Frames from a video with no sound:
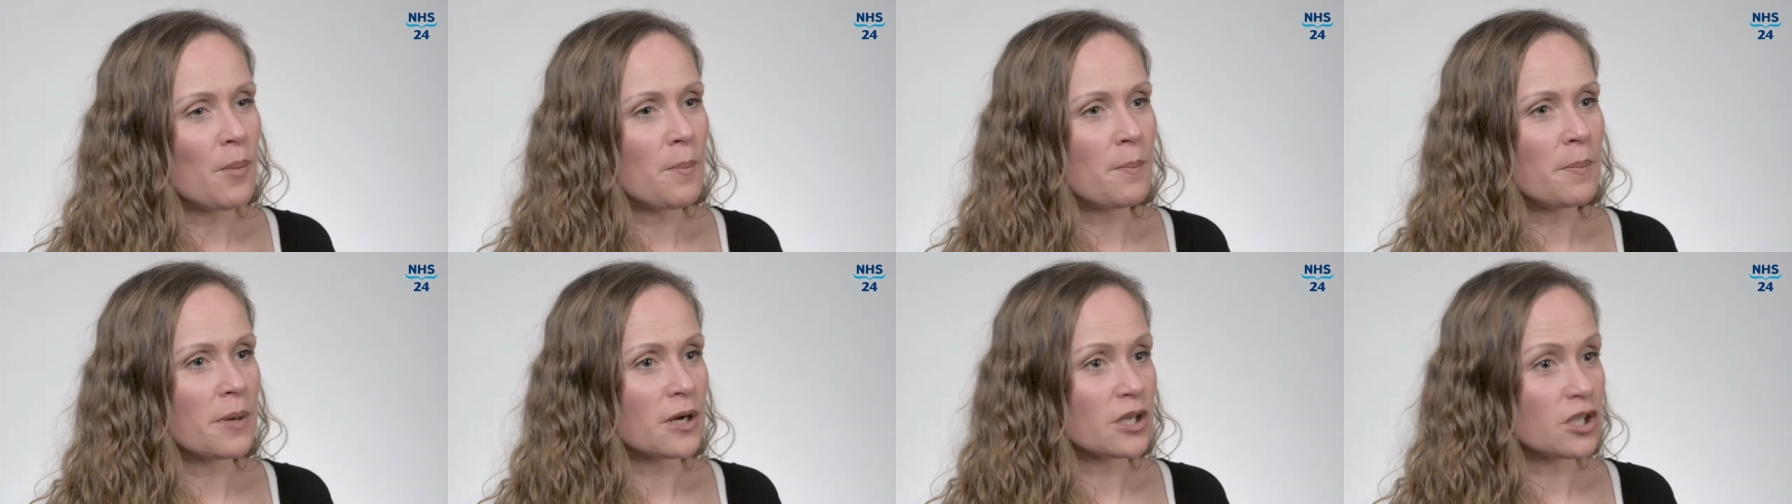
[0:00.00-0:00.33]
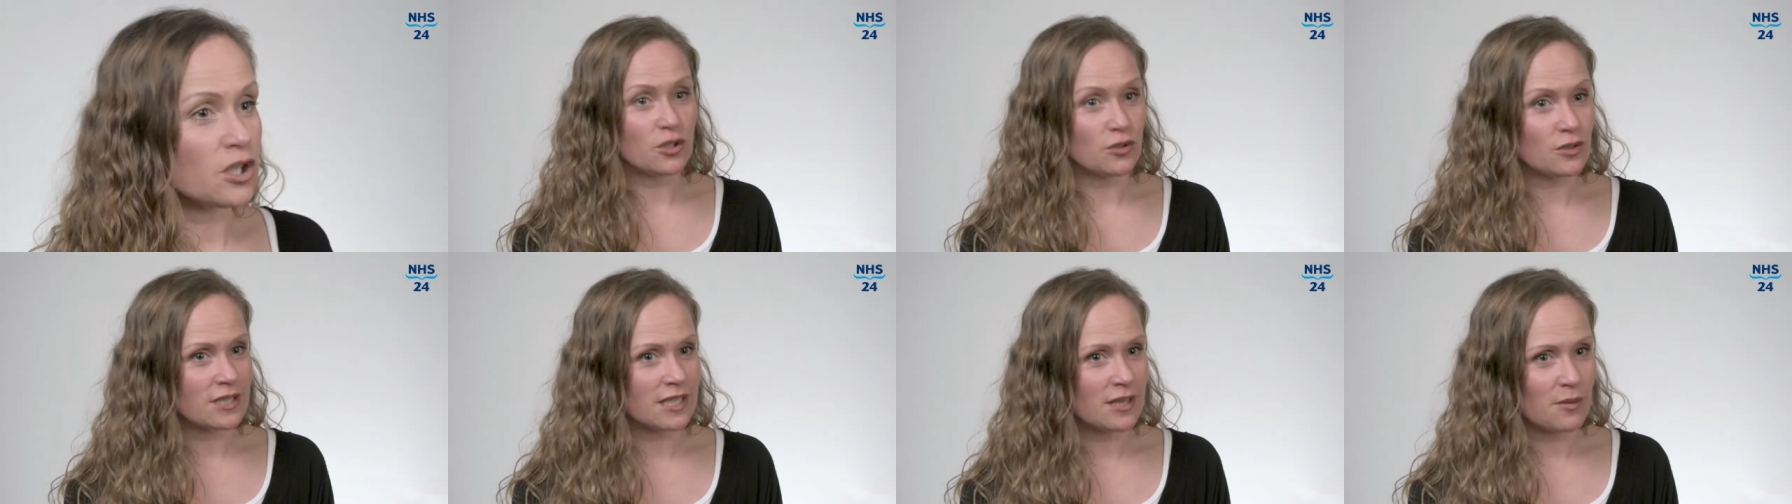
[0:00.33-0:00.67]
but
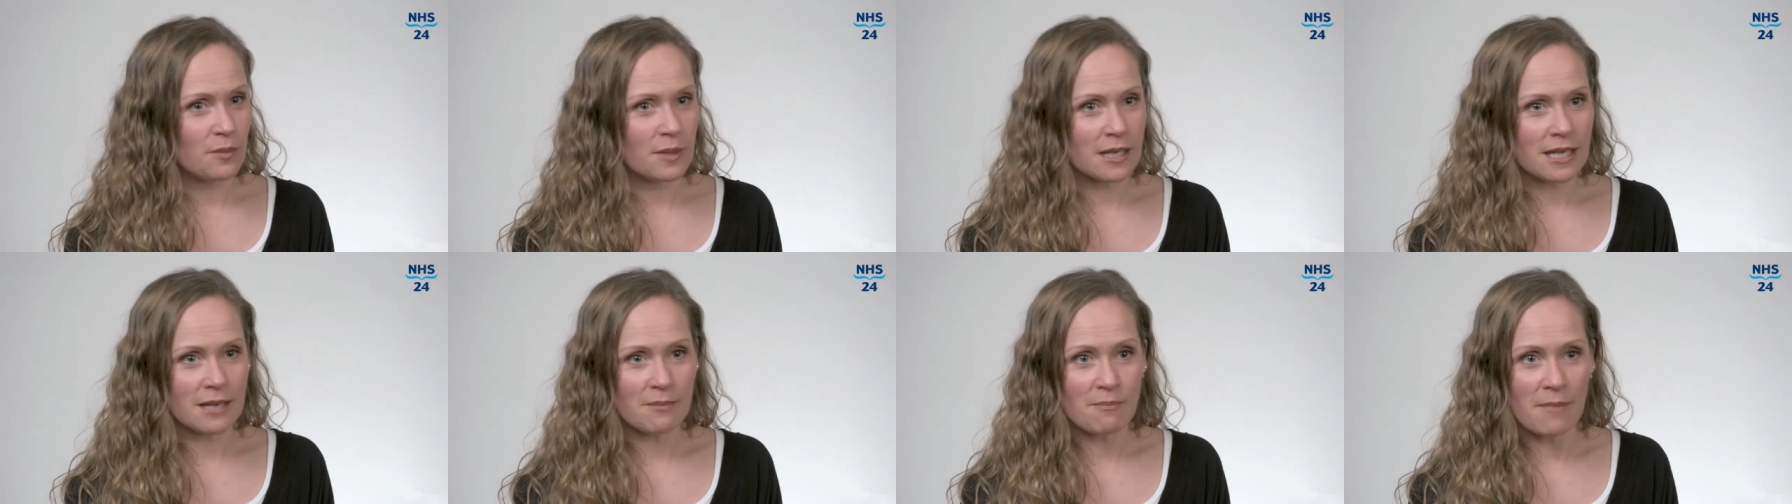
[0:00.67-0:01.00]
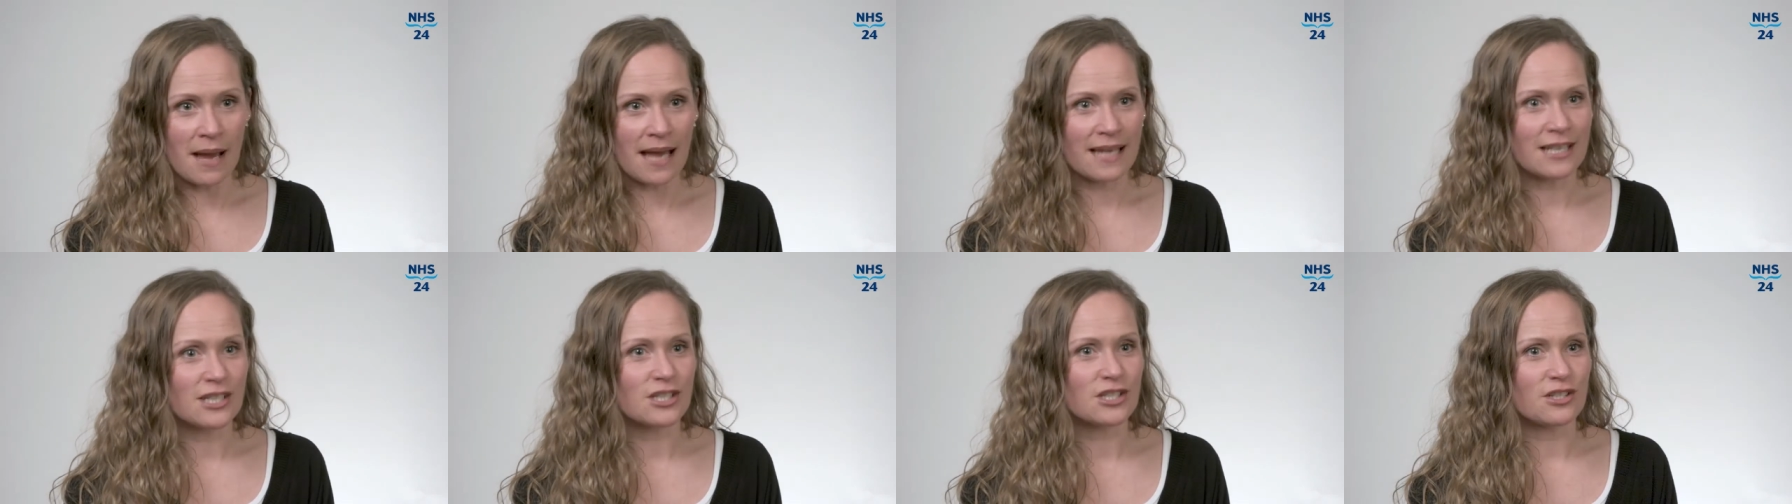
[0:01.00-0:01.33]
usually we can
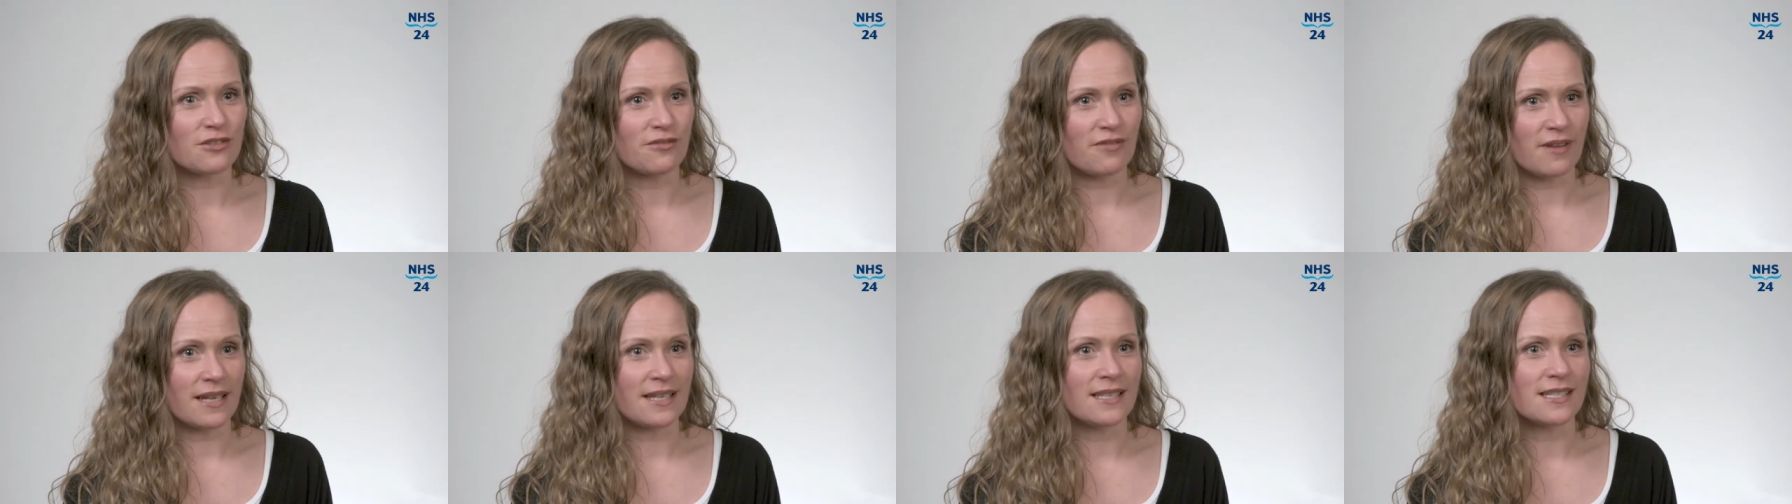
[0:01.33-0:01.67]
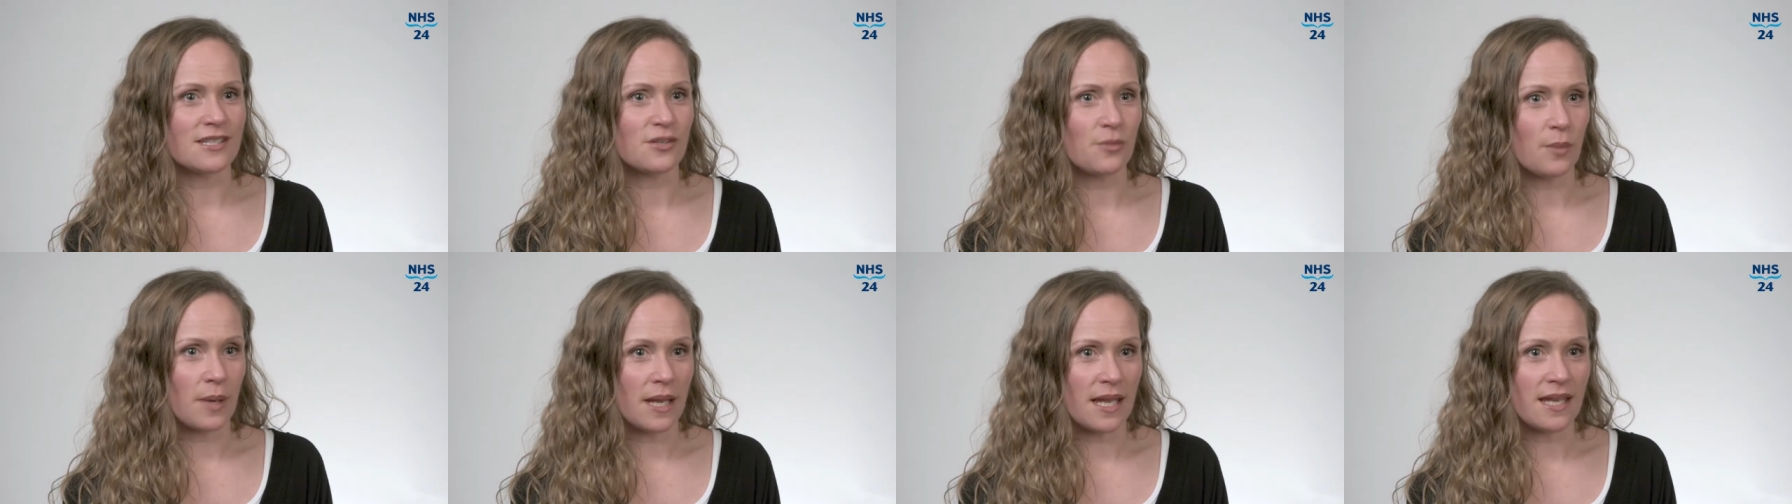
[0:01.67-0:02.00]
manage to
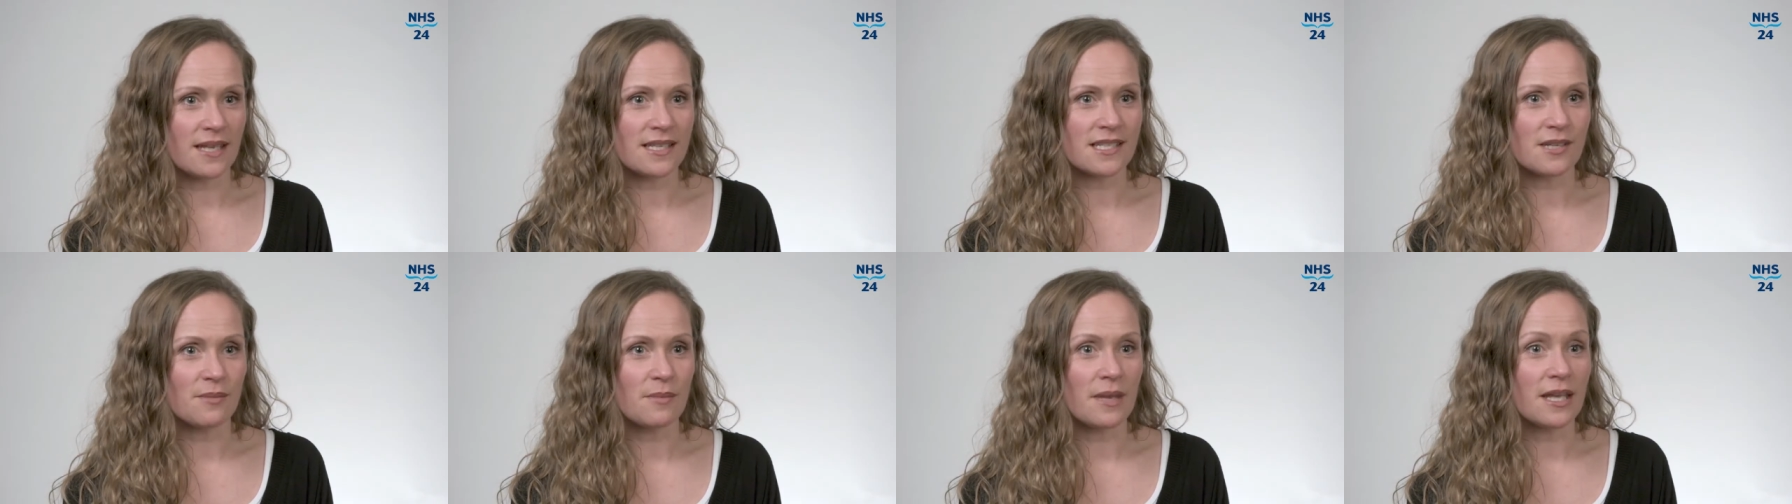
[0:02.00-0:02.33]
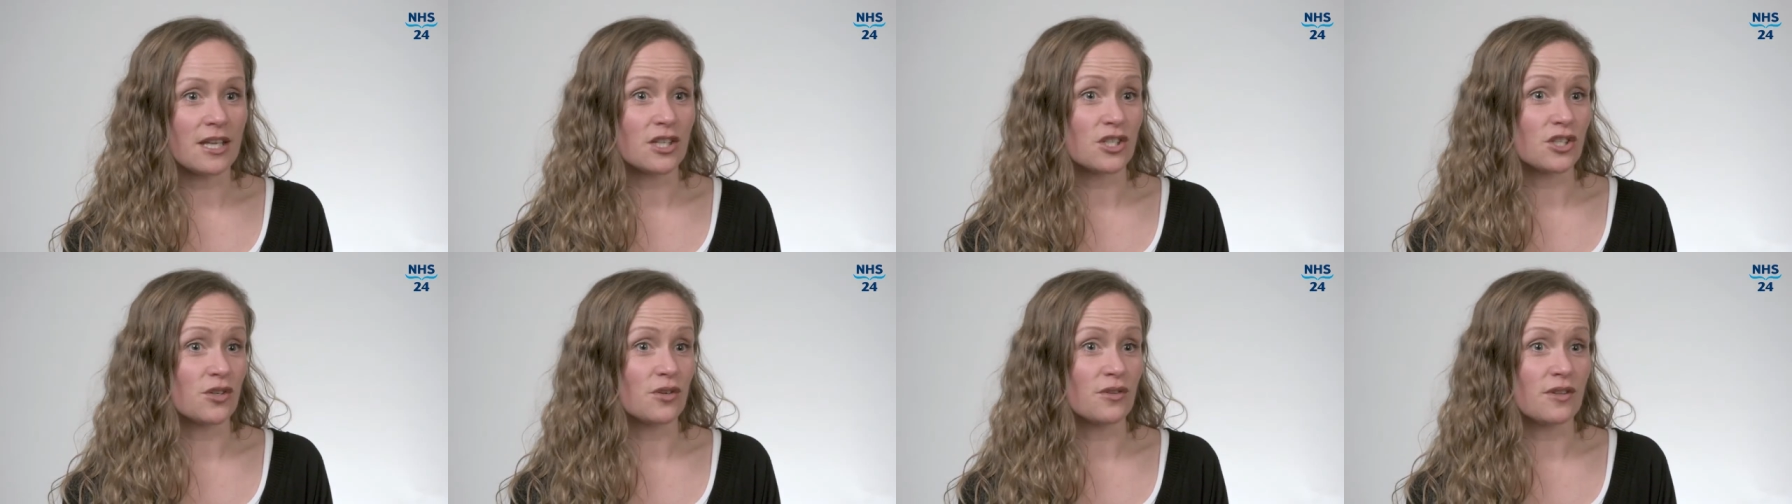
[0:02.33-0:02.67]
find a way to
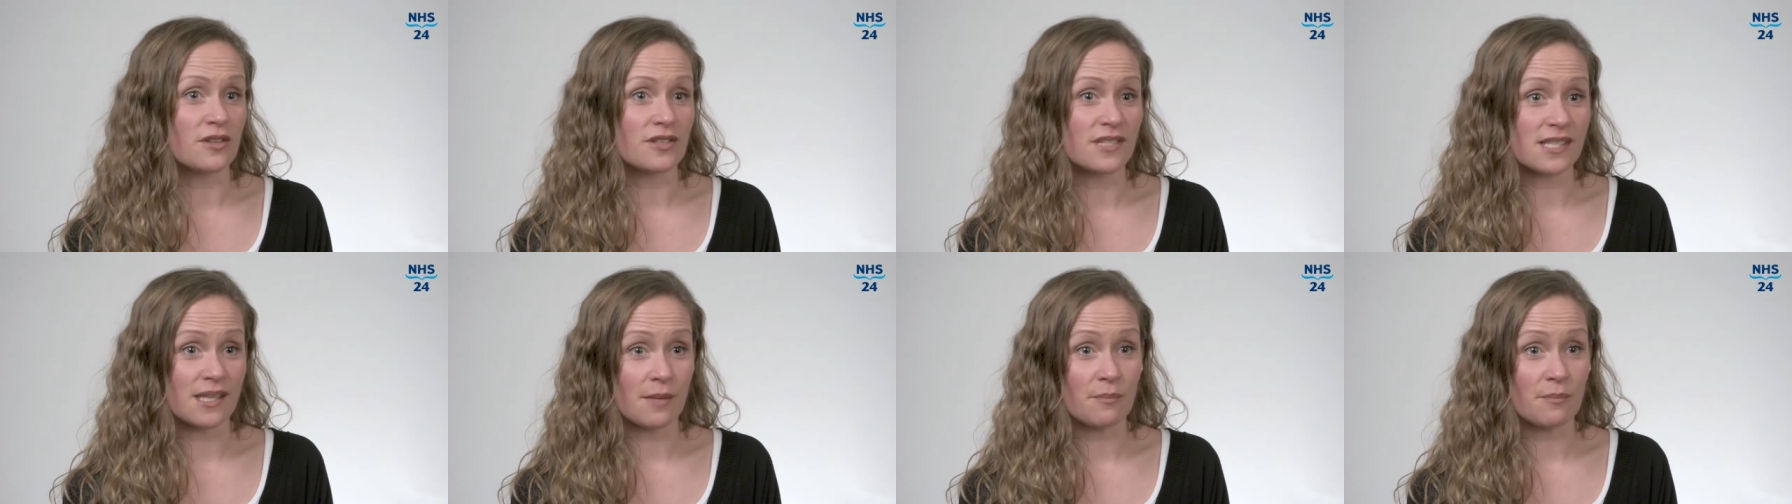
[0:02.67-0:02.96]
make sure there's